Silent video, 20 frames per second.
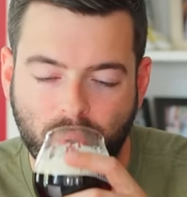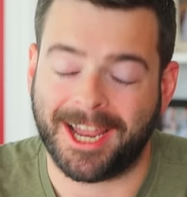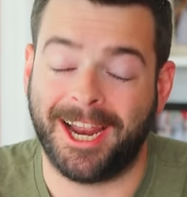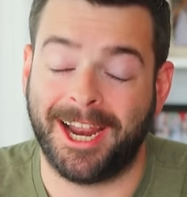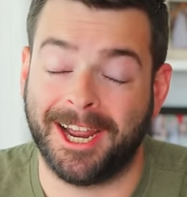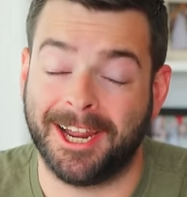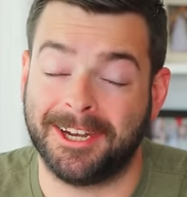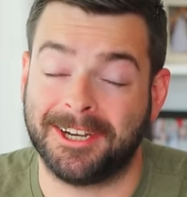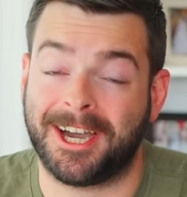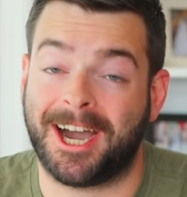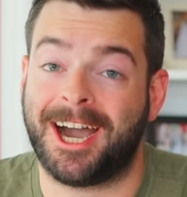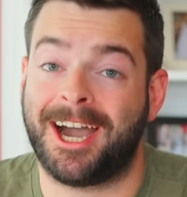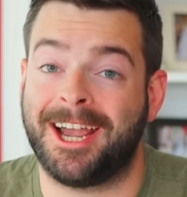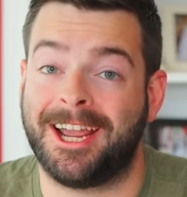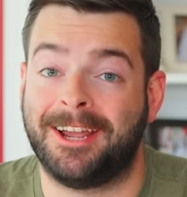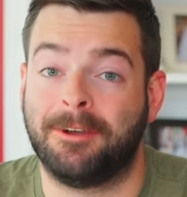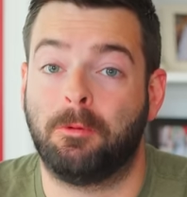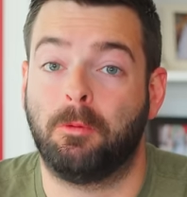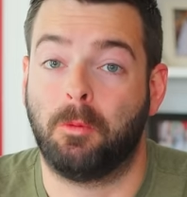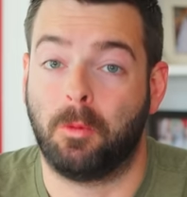And
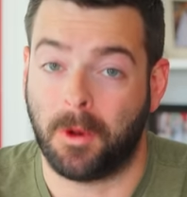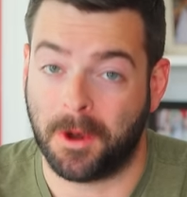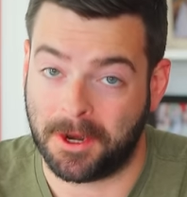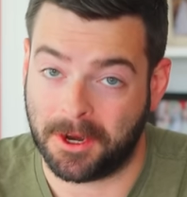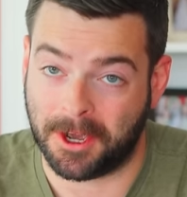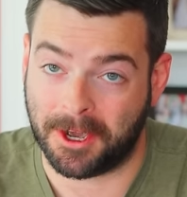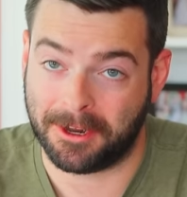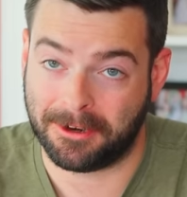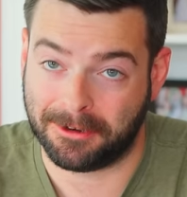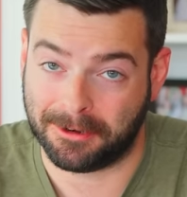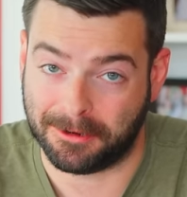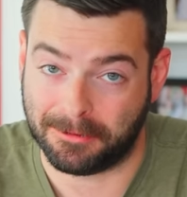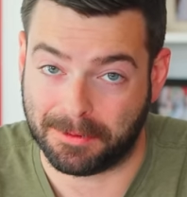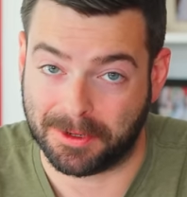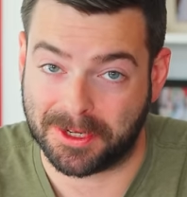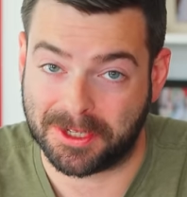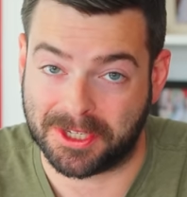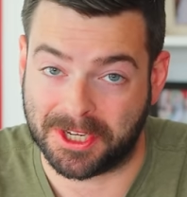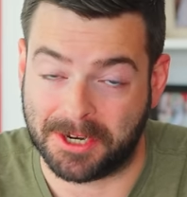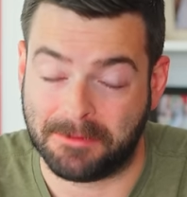I
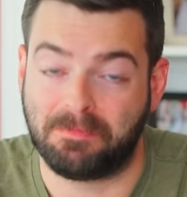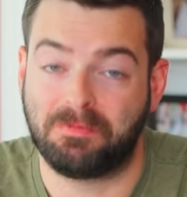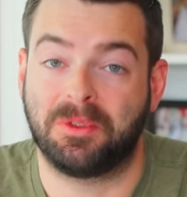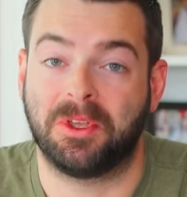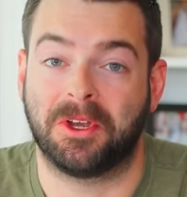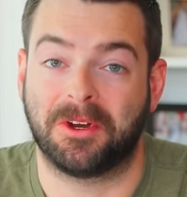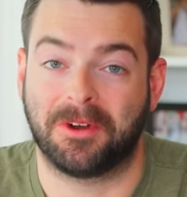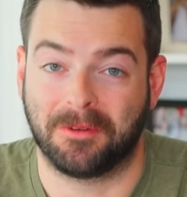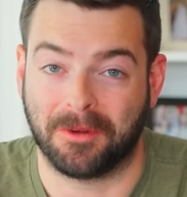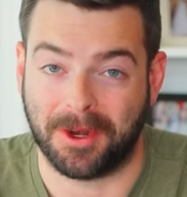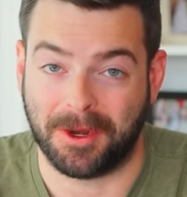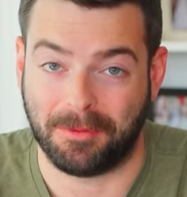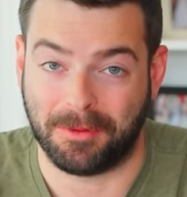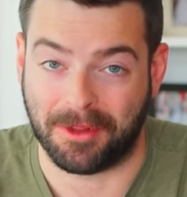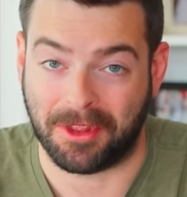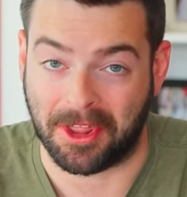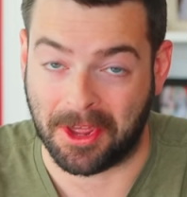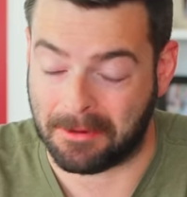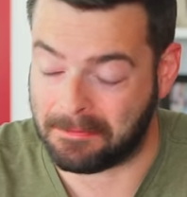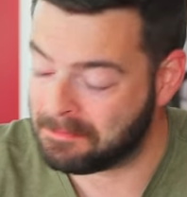100% agree
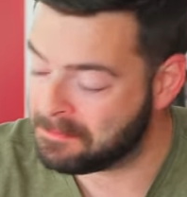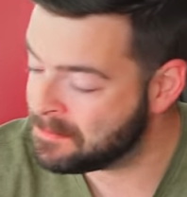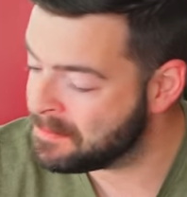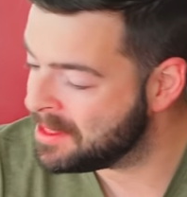with him.